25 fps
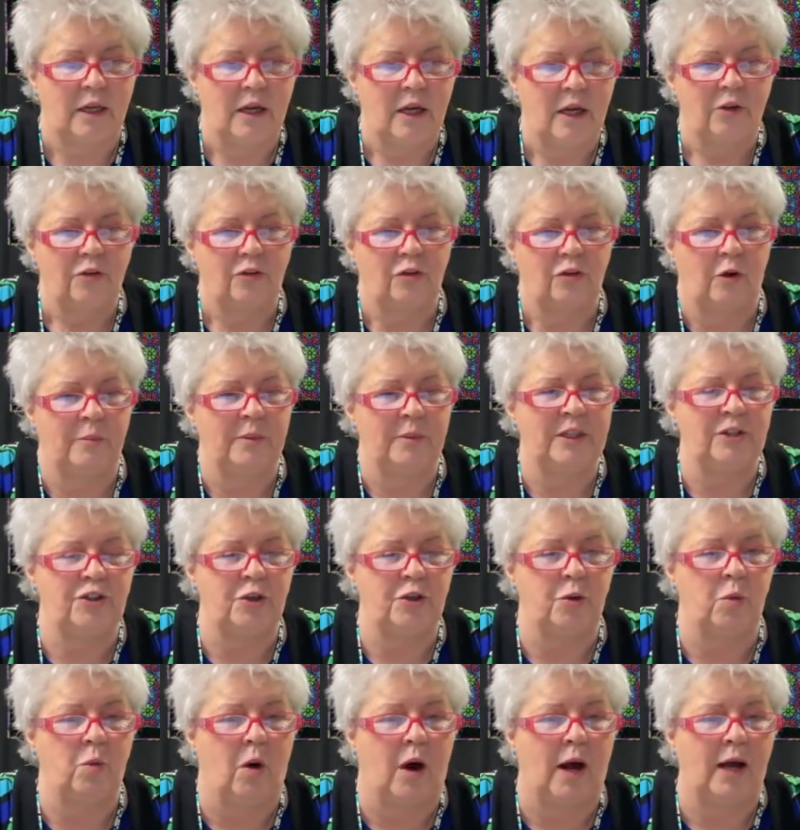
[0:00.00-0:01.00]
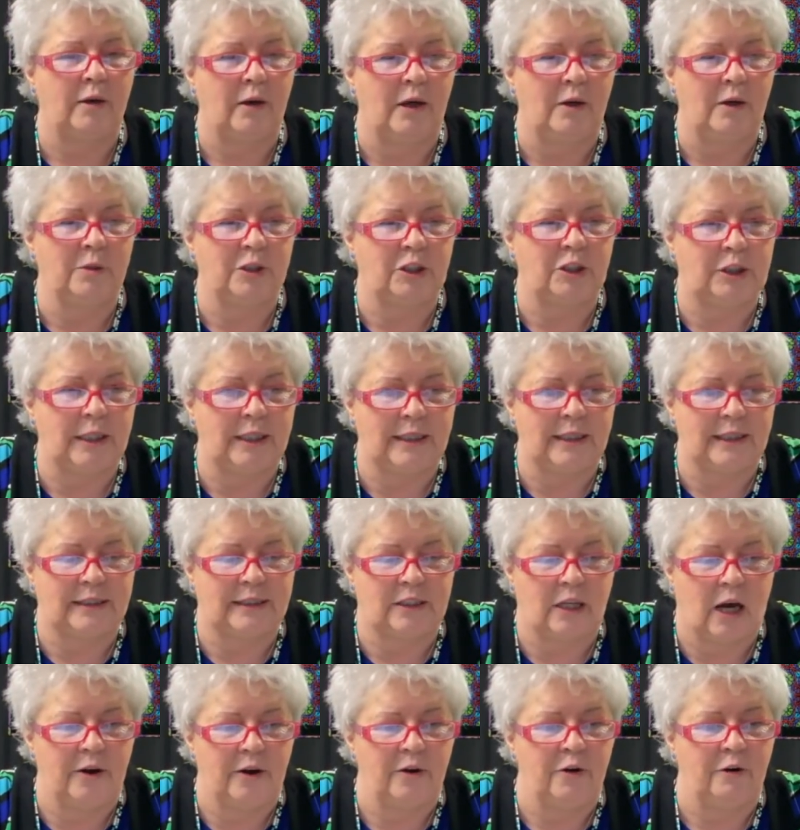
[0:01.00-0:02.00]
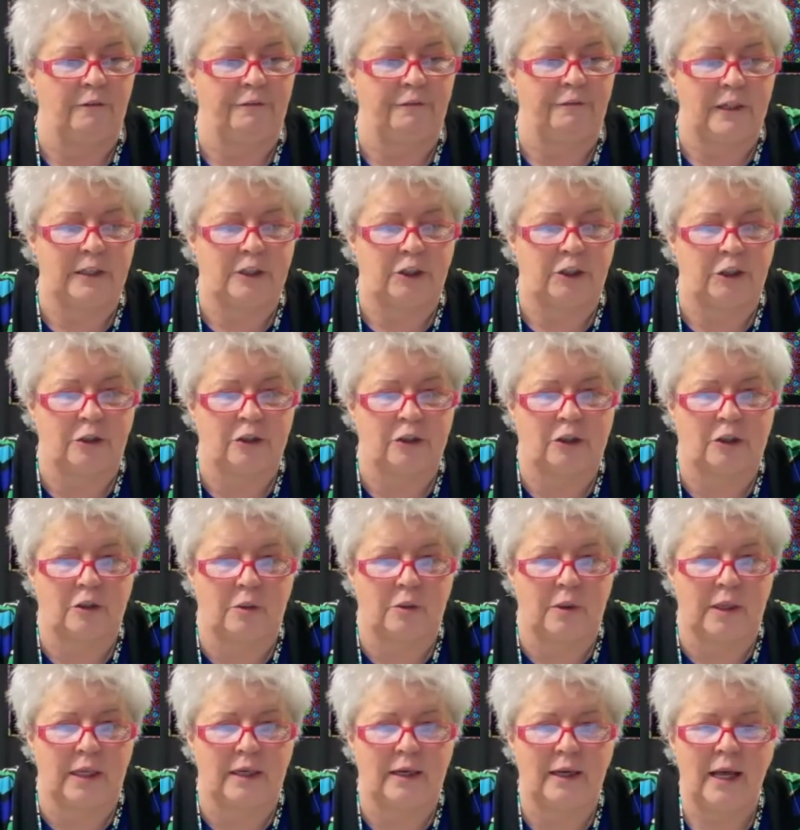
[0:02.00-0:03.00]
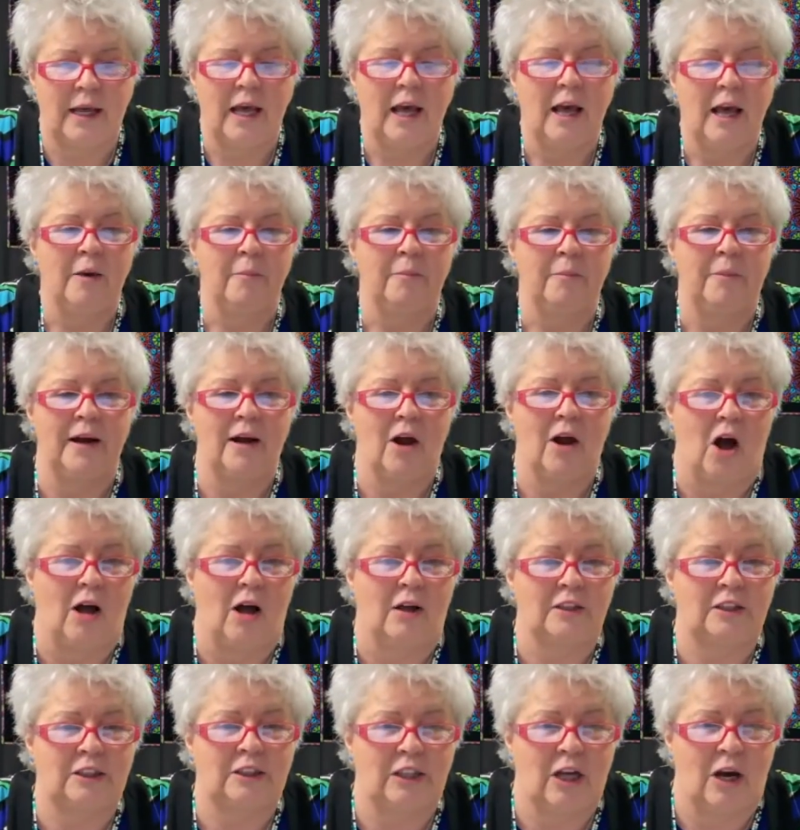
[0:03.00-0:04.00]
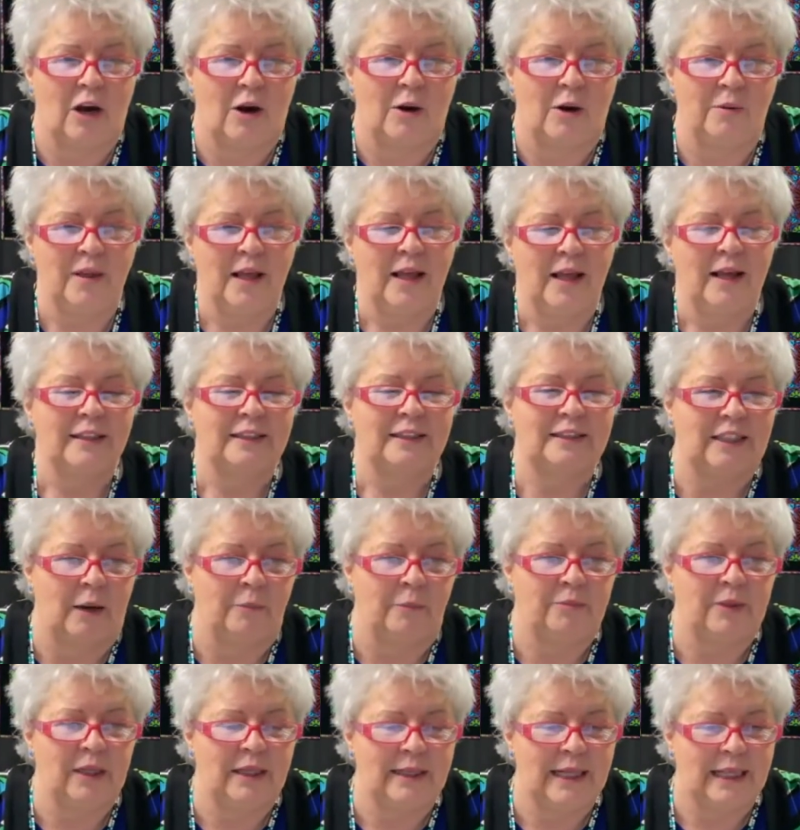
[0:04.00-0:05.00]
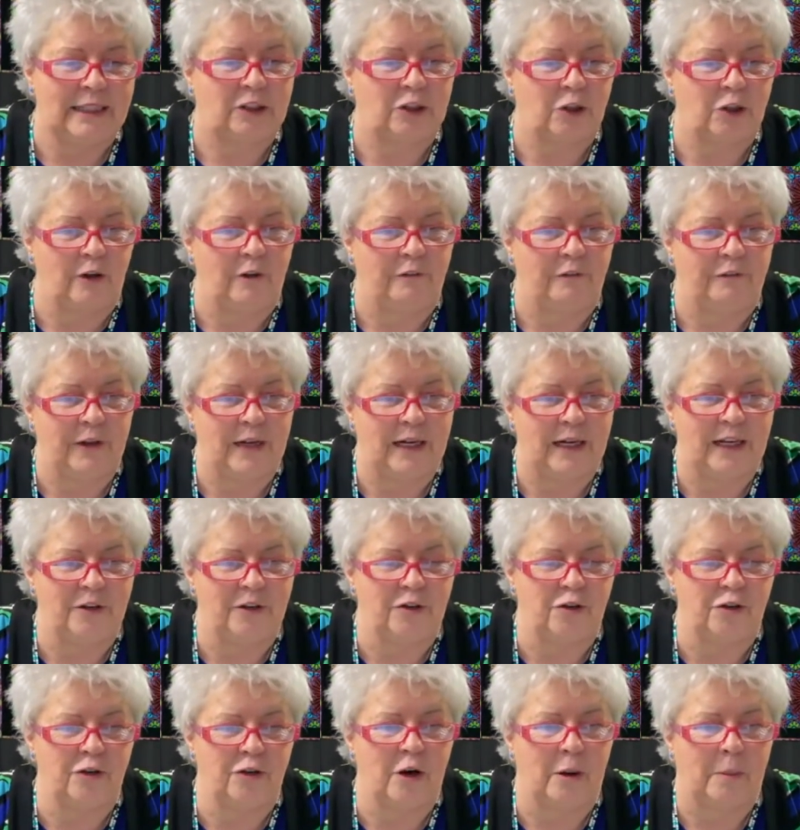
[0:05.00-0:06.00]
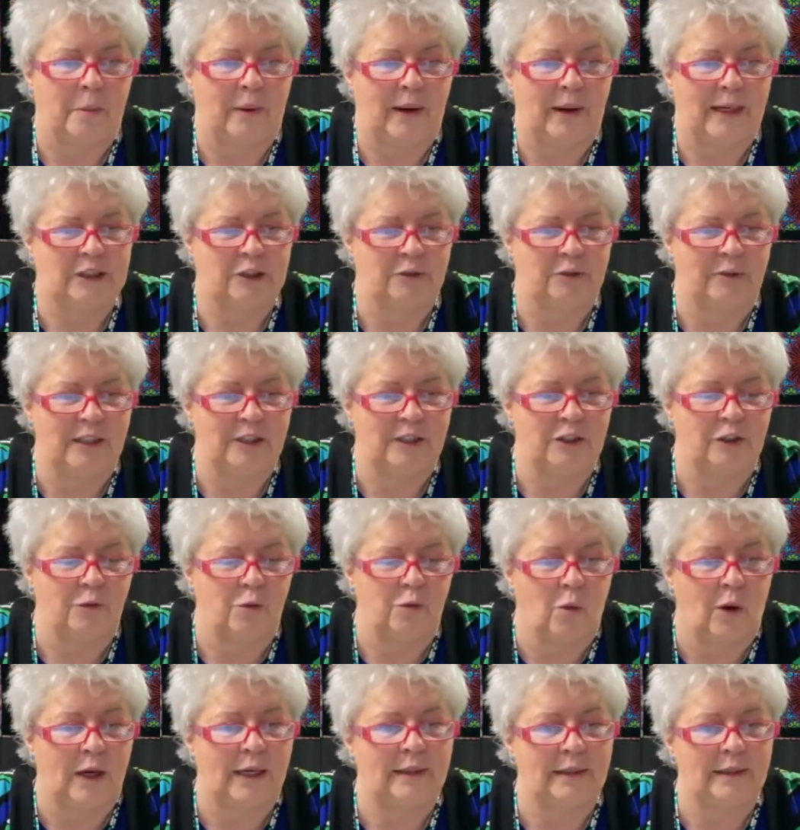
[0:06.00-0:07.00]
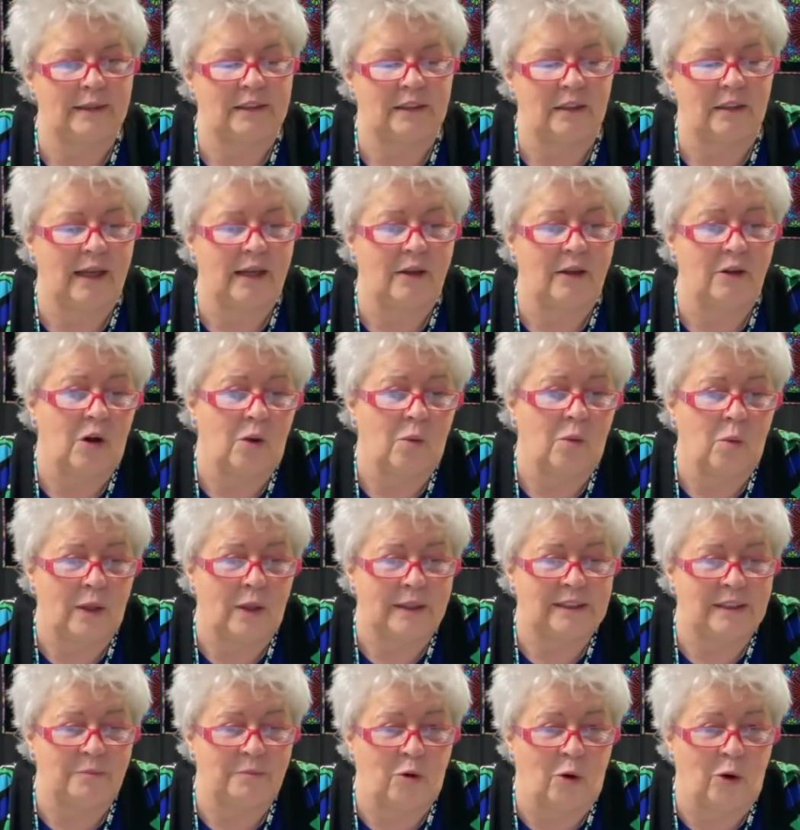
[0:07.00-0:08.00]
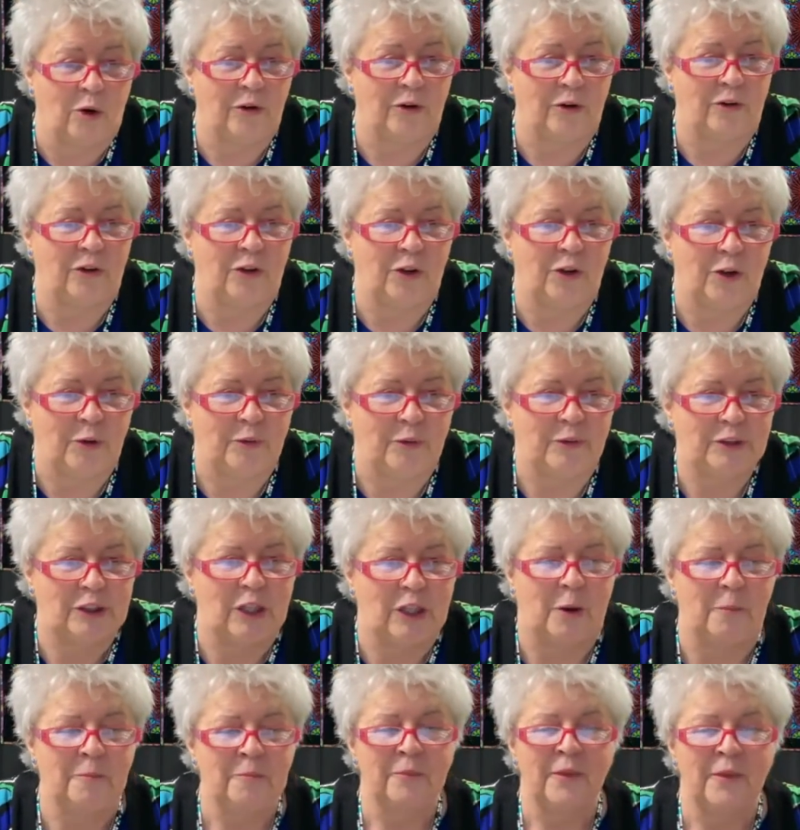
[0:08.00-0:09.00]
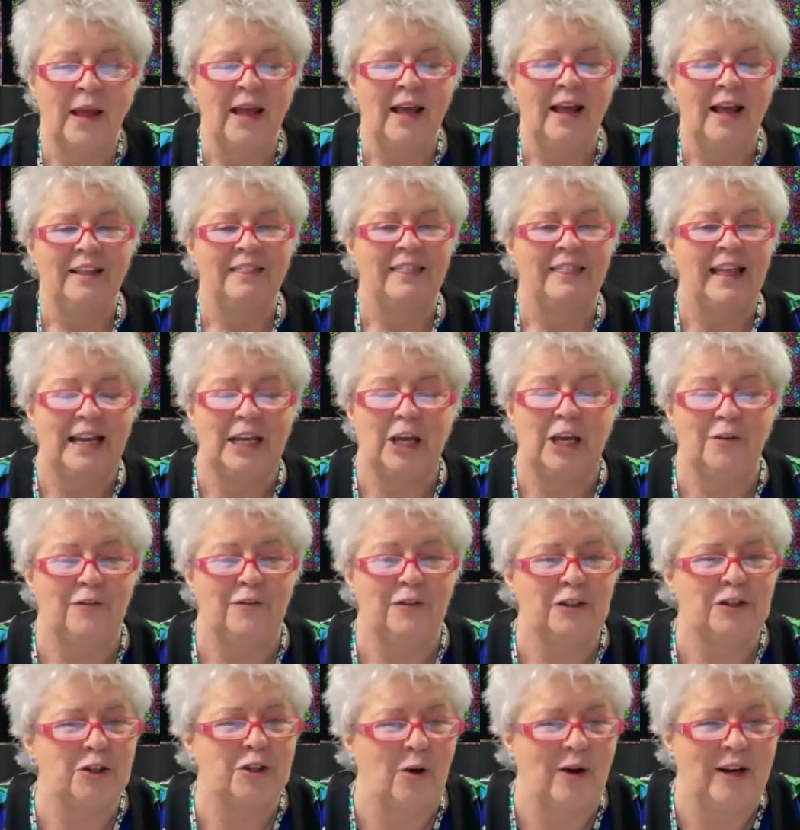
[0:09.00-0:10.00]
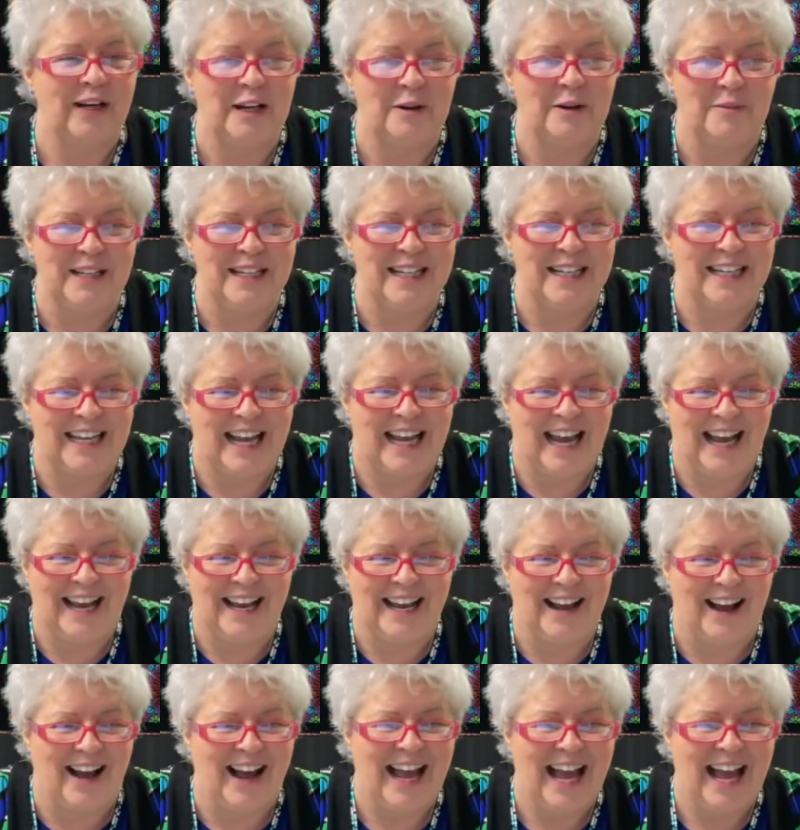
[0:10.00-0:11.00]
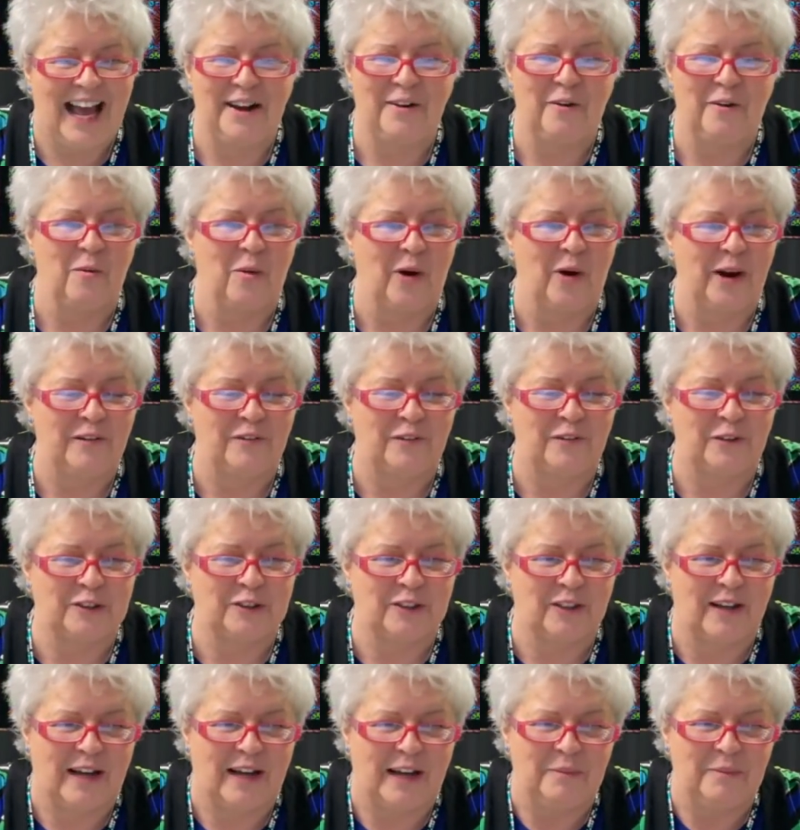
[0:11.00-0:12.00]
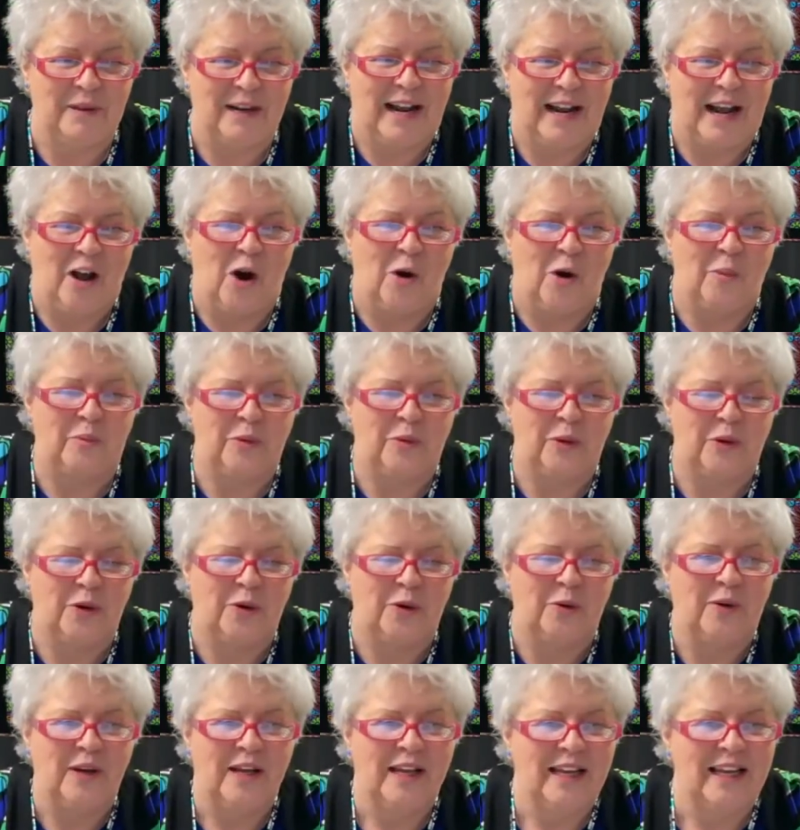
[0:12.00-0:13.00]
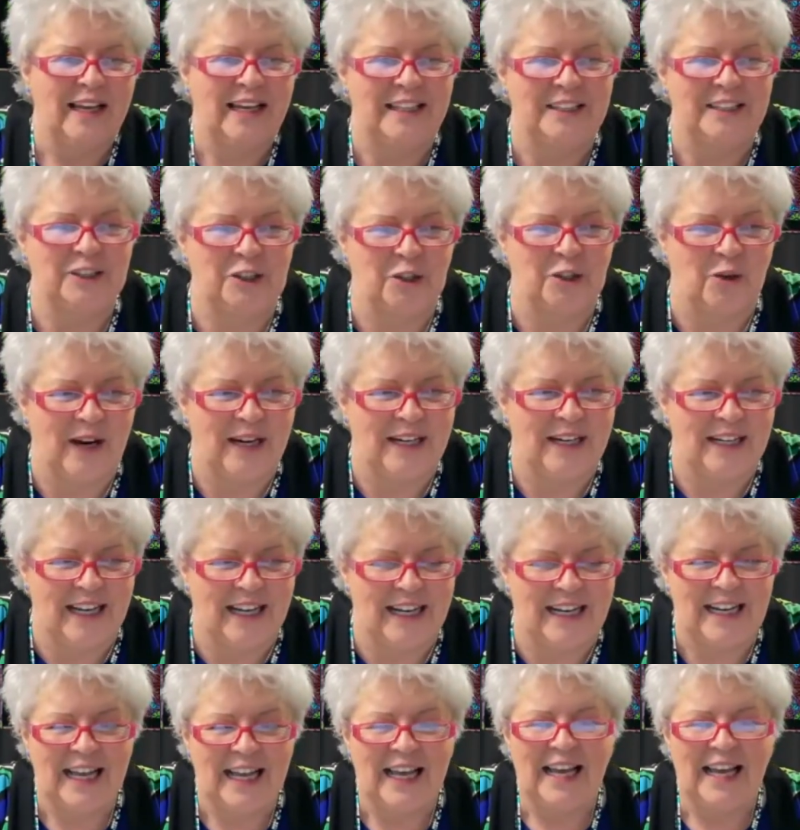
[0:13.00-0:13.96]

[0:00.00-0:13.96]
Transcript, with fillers: So it means you want a machine that's got new features to it, but also something that's going to fit into your price range of what is, you know, what's important to you. So thank you for joining me today. I had a wonderful time and I hope you enjoyed it.